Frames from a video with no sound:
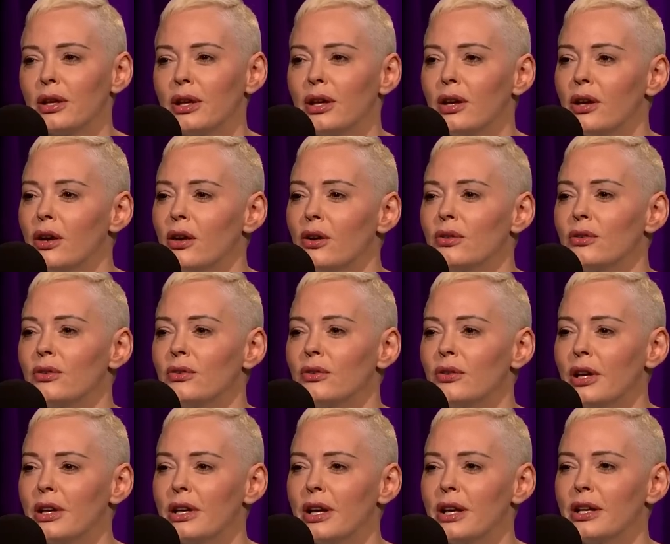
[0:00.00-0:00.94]
ego
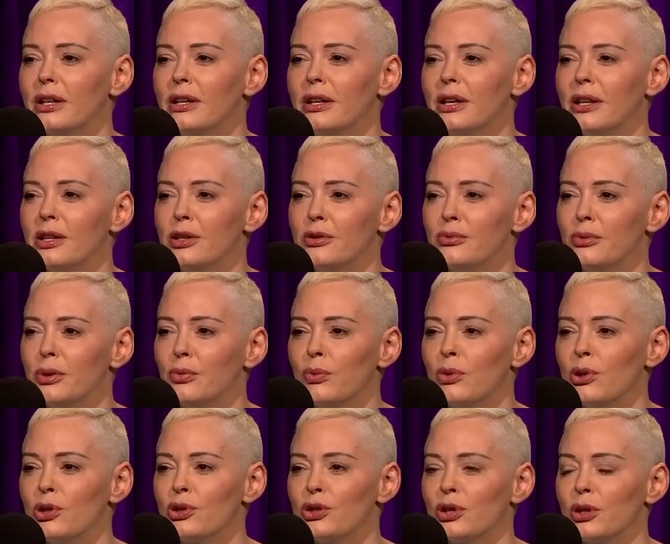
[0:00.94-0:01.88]
and that he needed to be
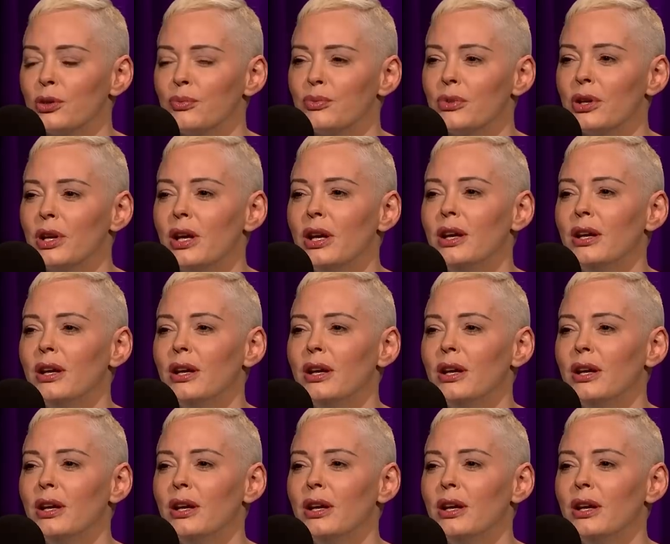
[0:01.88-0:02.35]
worshipped.